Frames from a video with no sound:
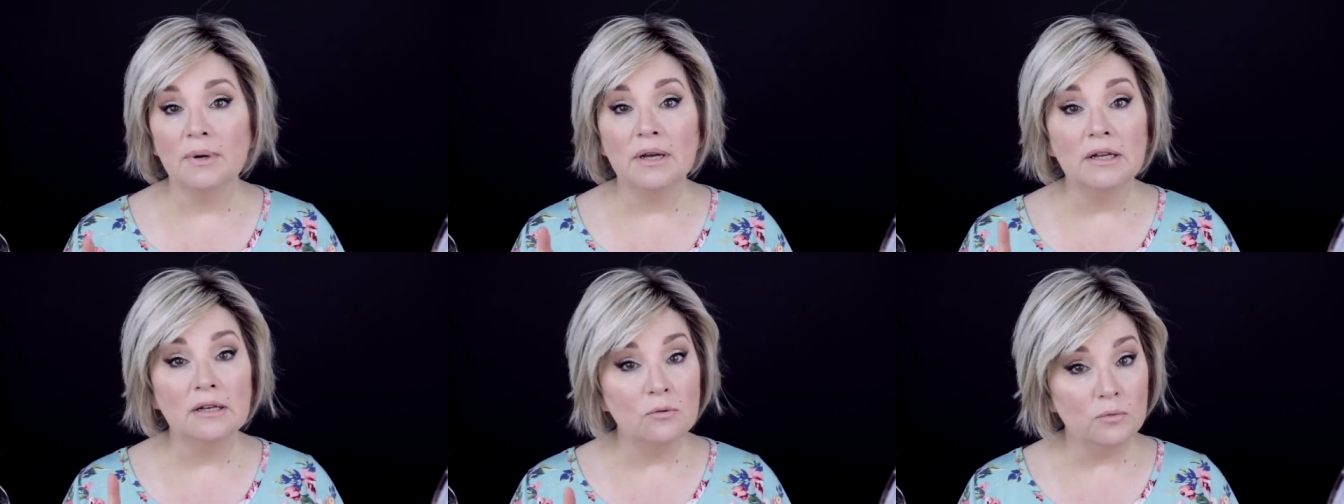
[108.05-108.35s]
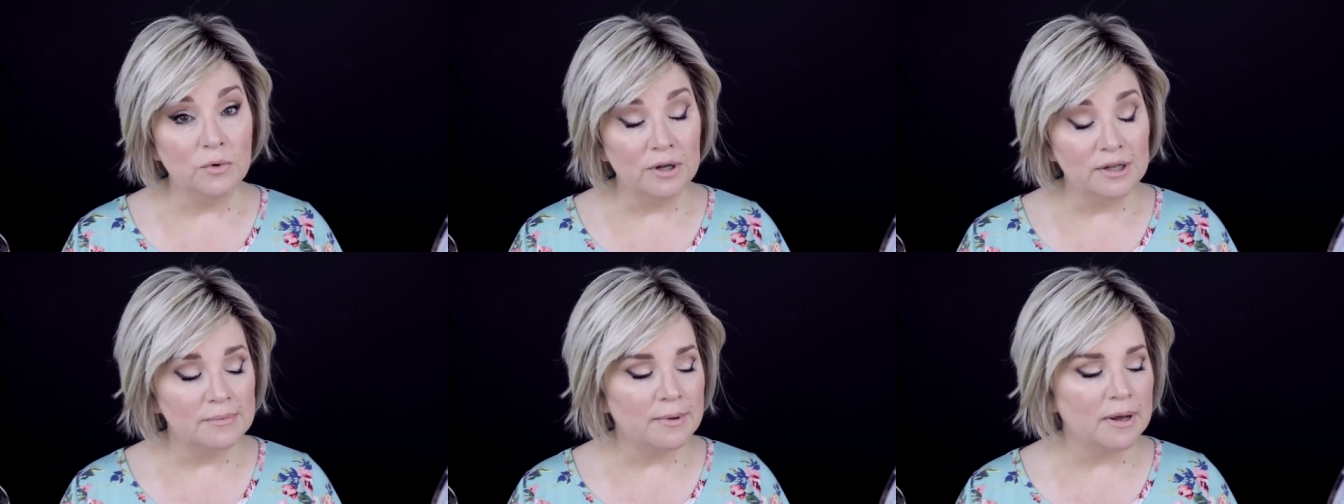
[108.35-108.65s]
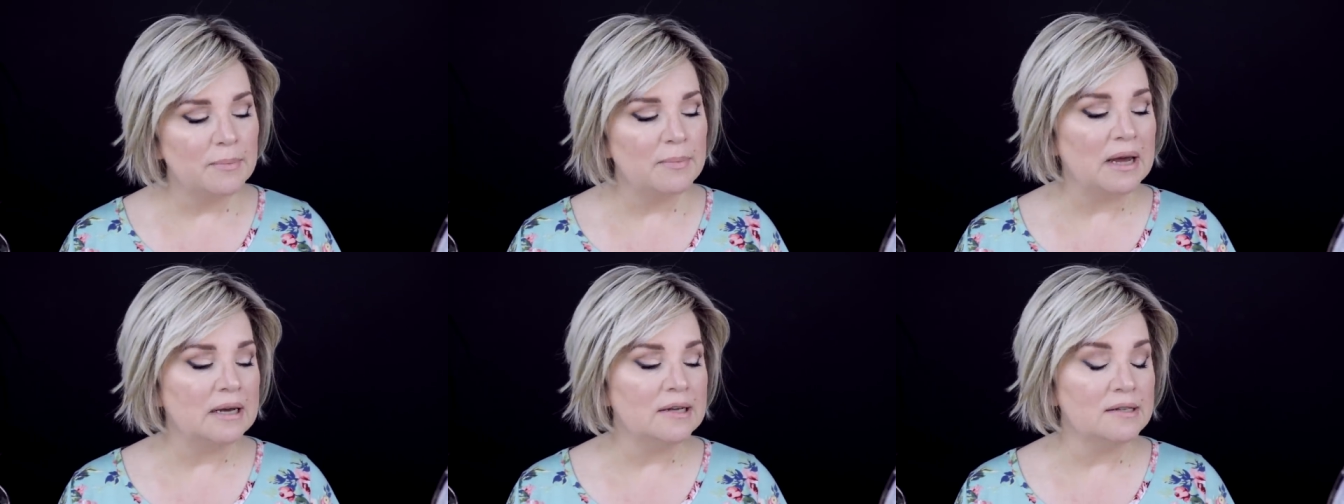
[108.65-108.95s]
but Wigs
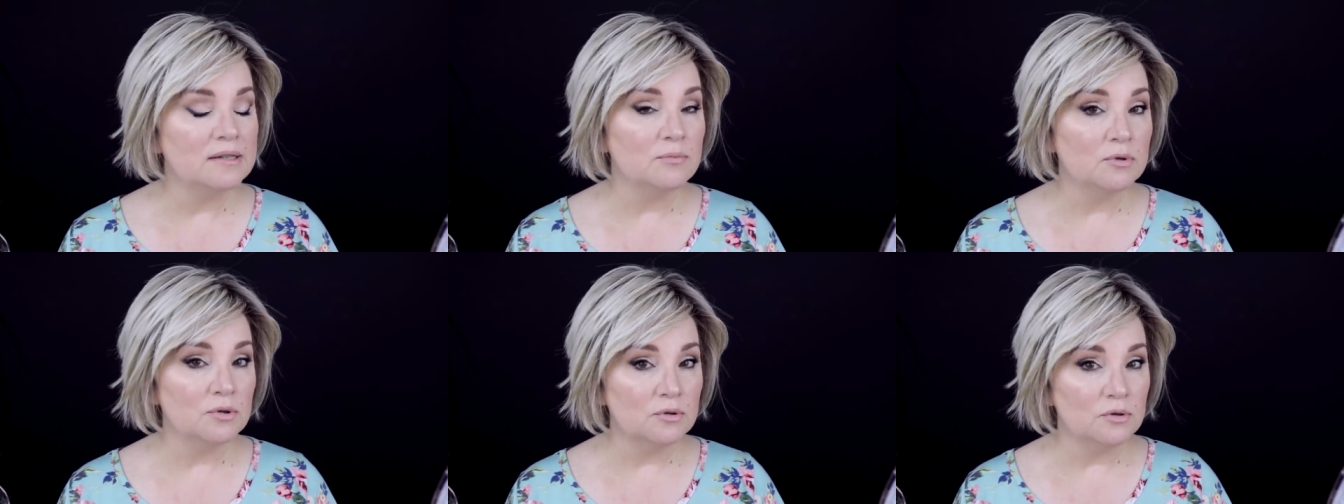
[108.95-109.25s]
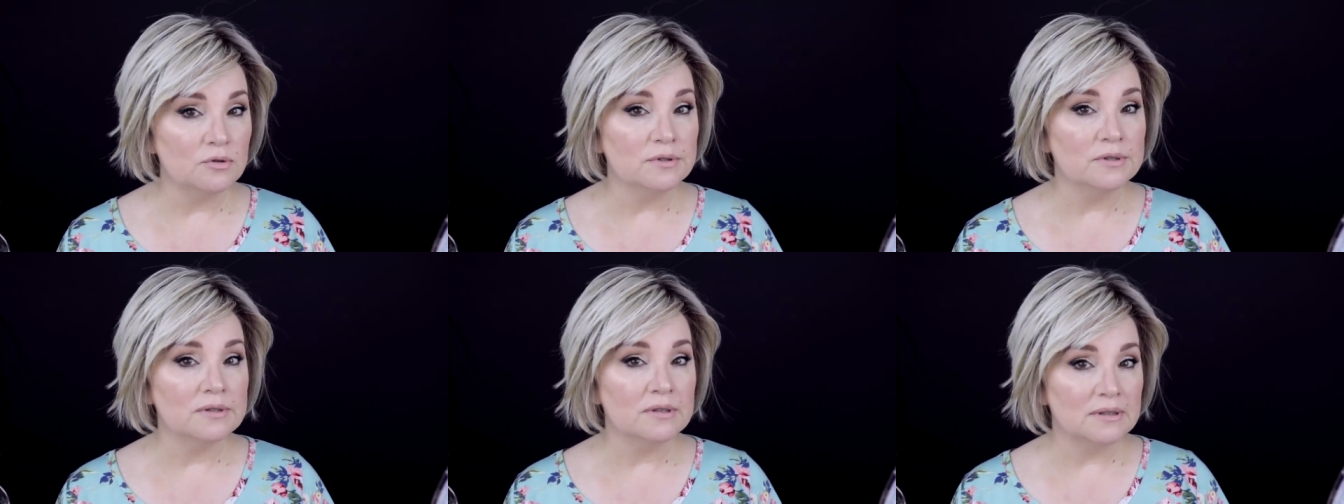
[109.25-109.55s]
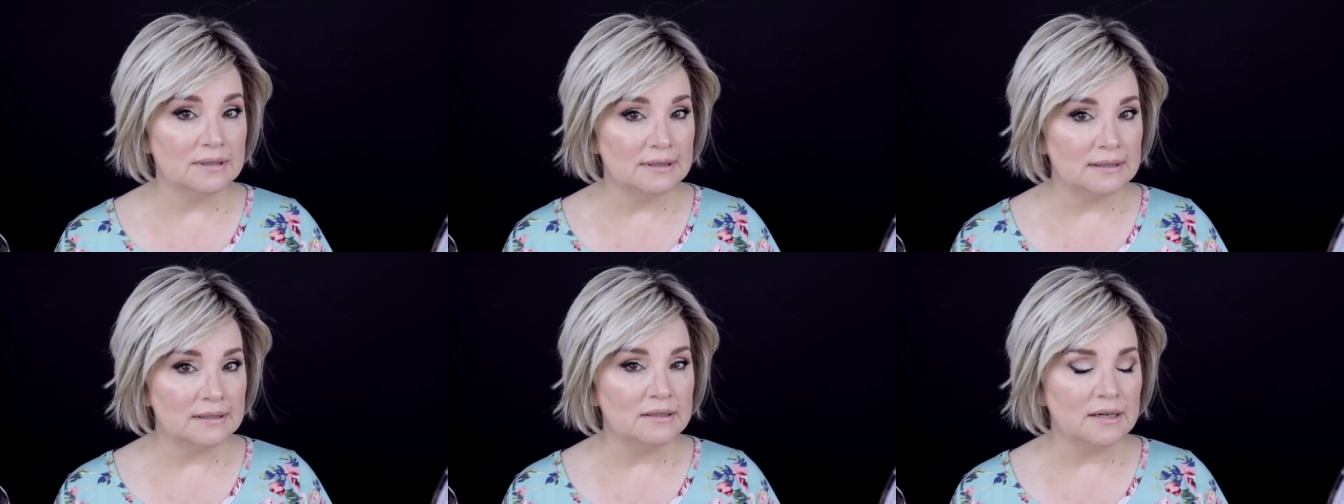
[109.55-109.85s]
by Patti's Pearls
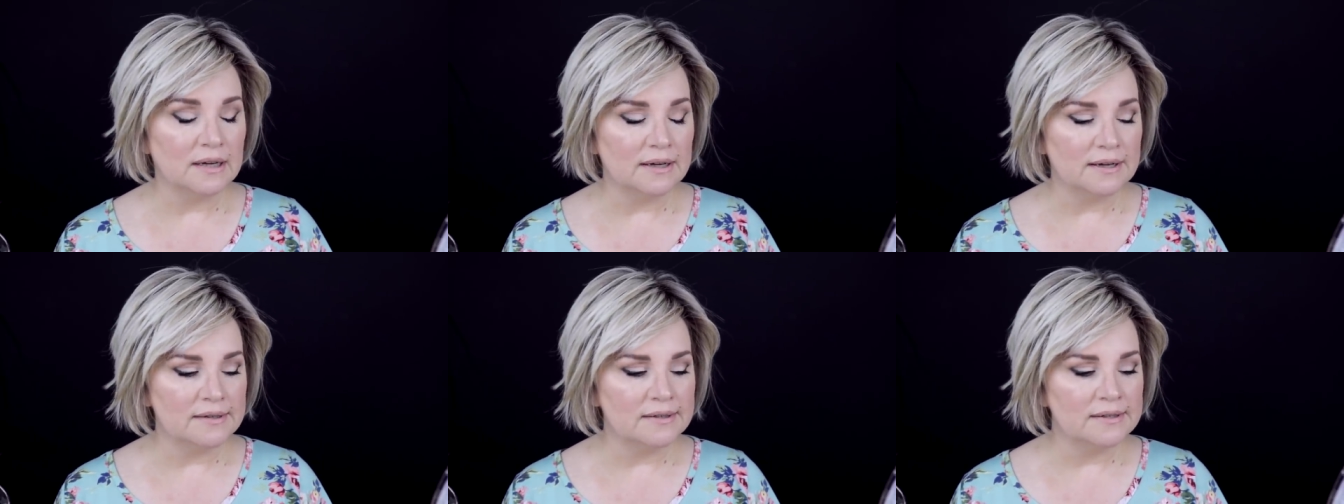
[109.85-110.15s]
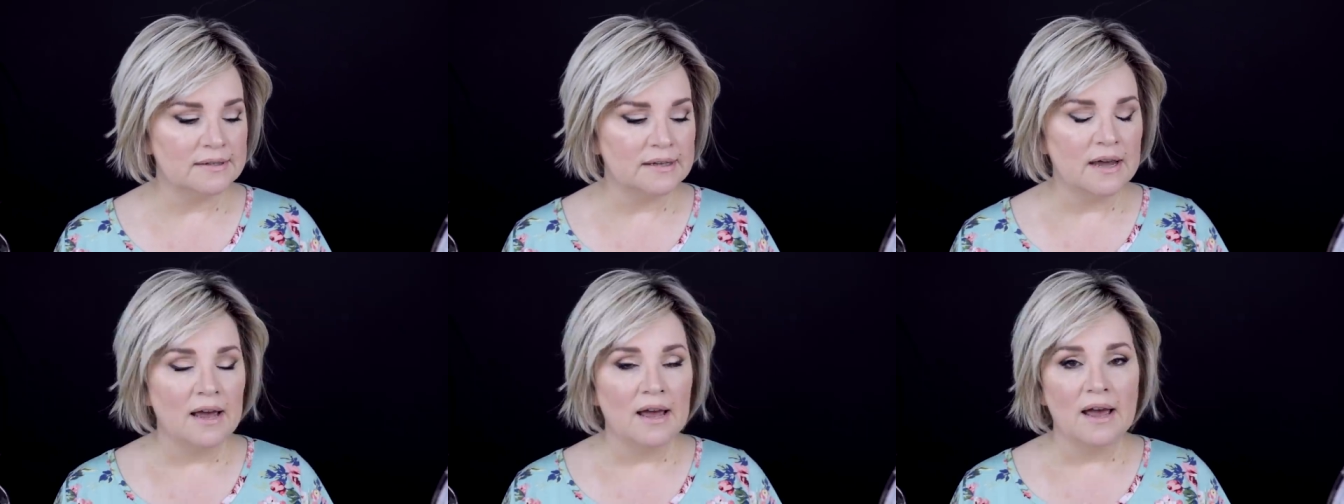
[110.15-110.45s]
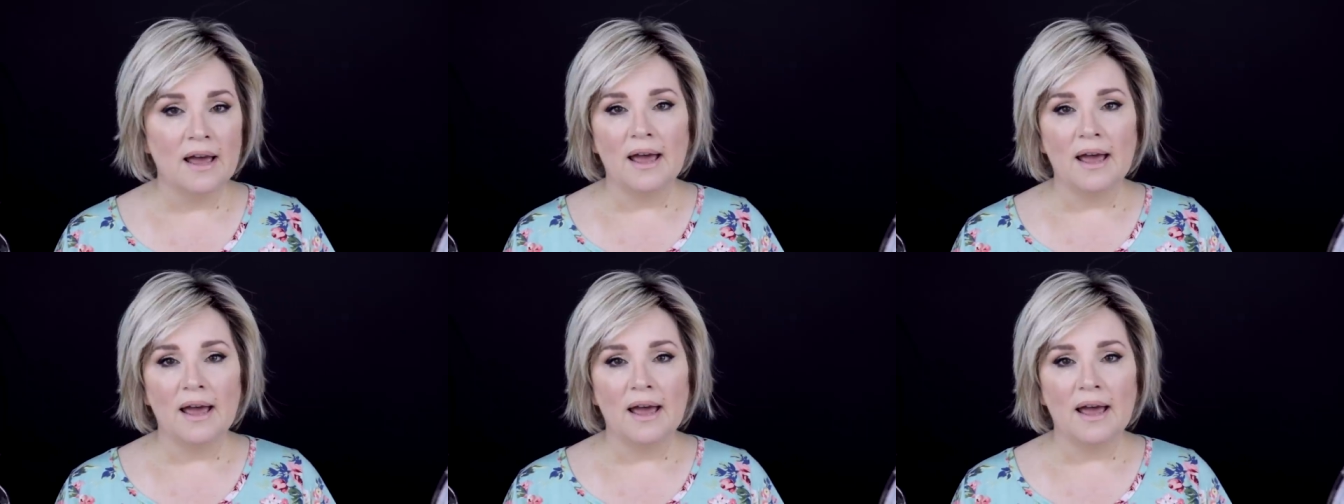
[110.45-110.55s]
does.